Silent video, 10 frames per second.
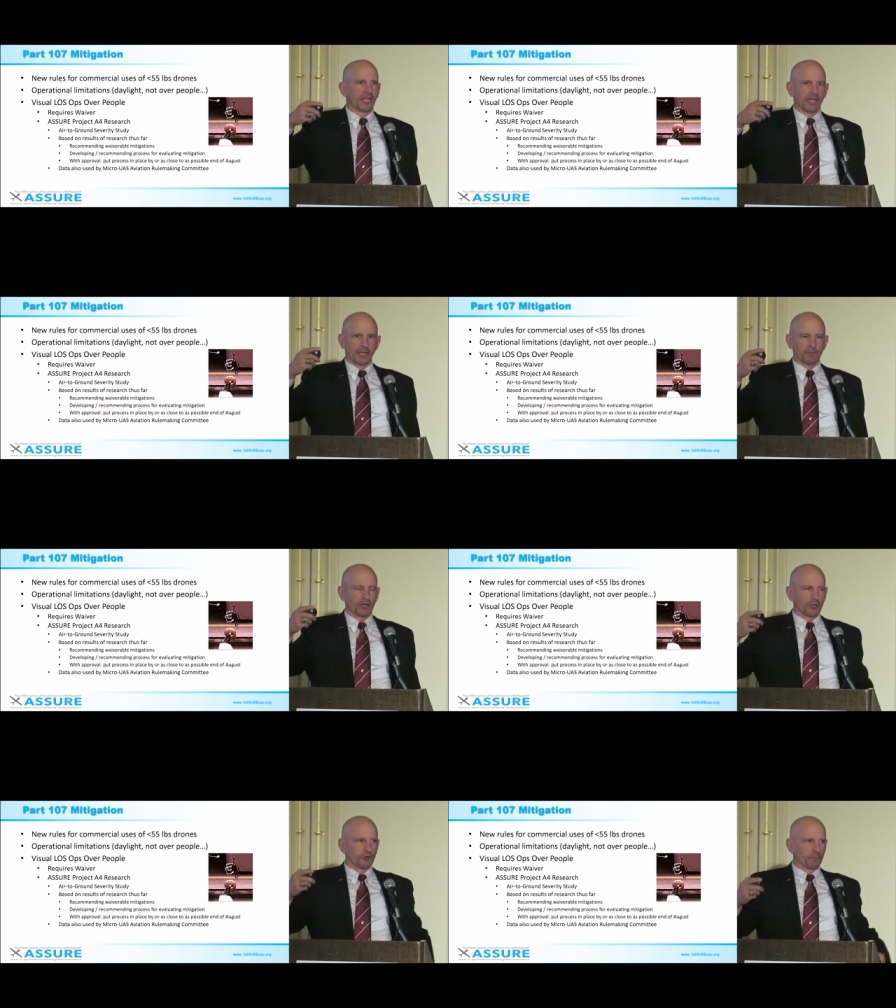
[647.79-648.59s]
And
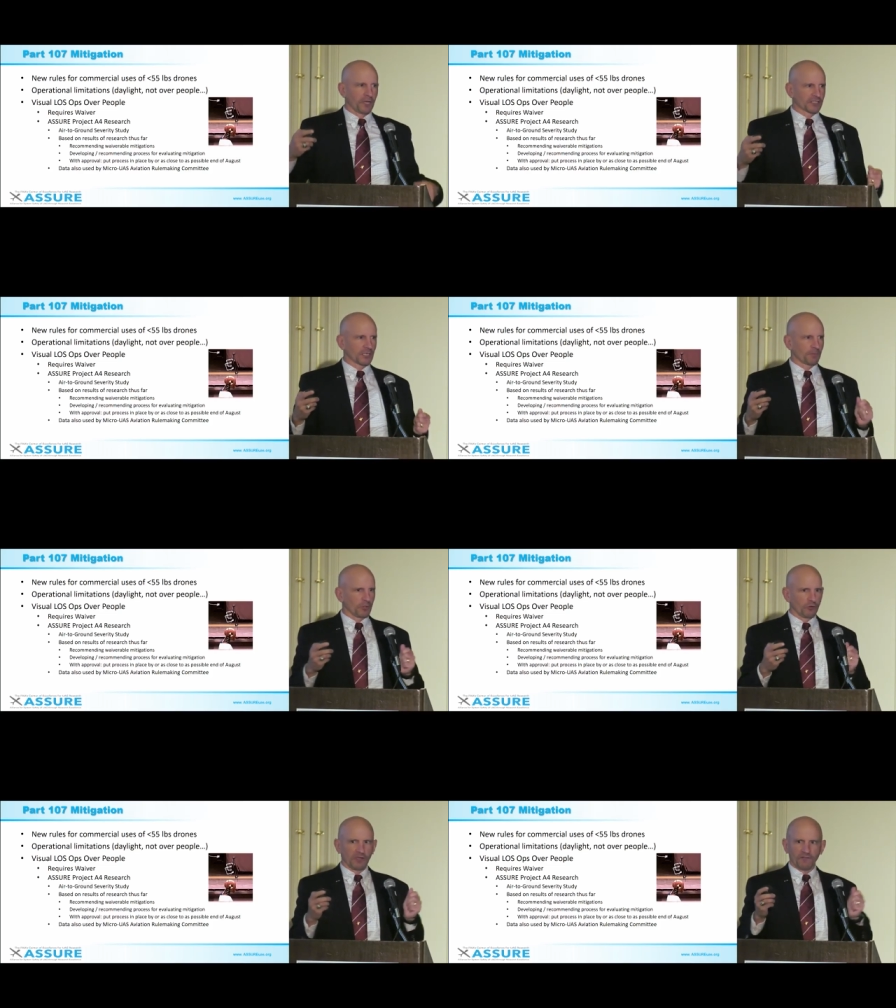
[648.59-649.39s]
anybody who picks up
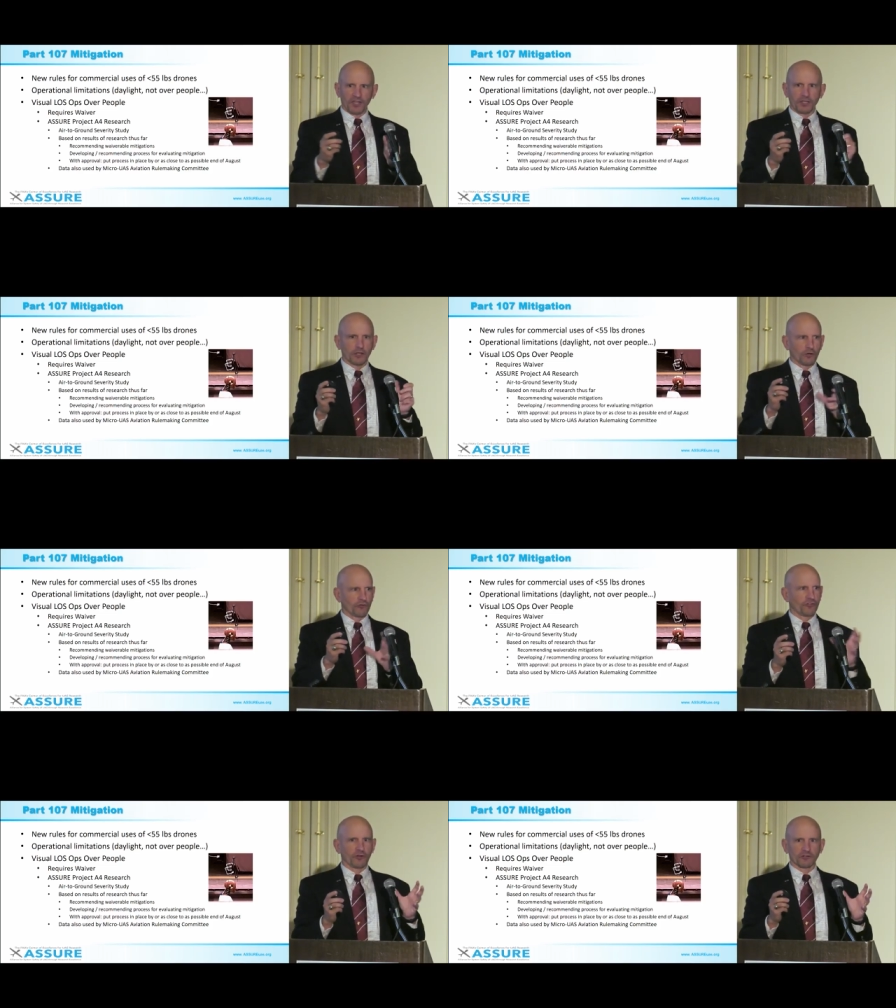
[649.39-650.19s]
a U A V
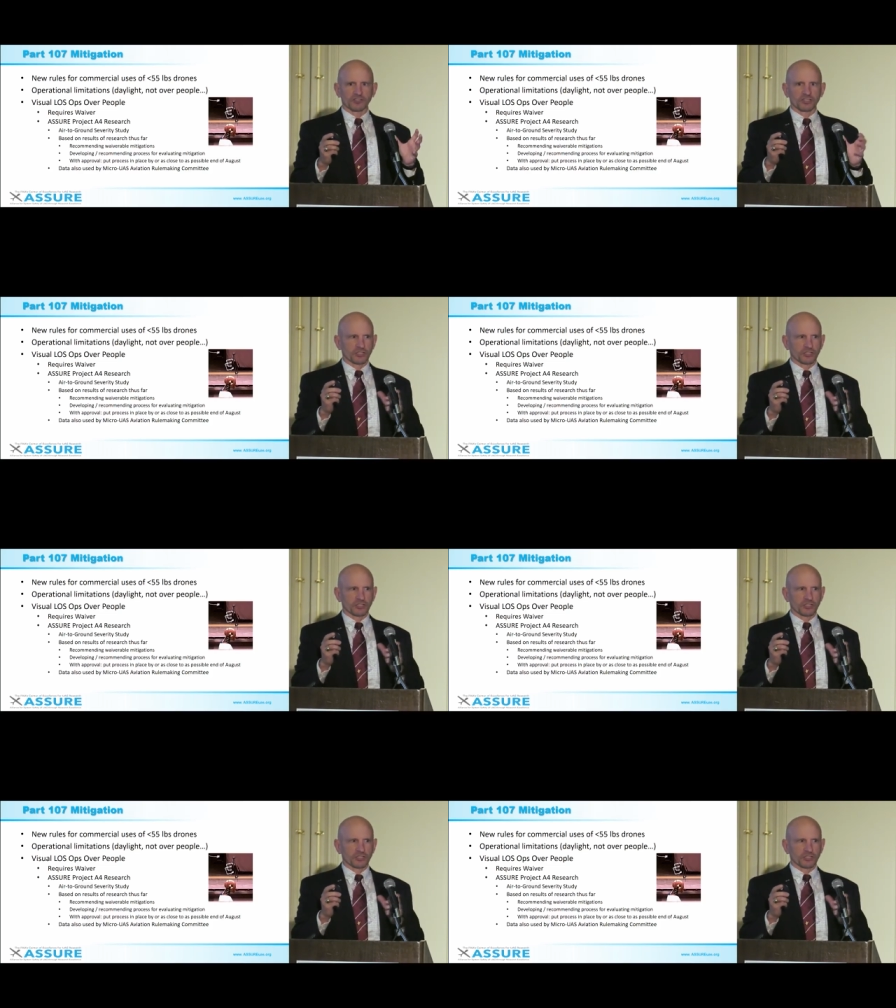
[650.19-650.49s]
knows they're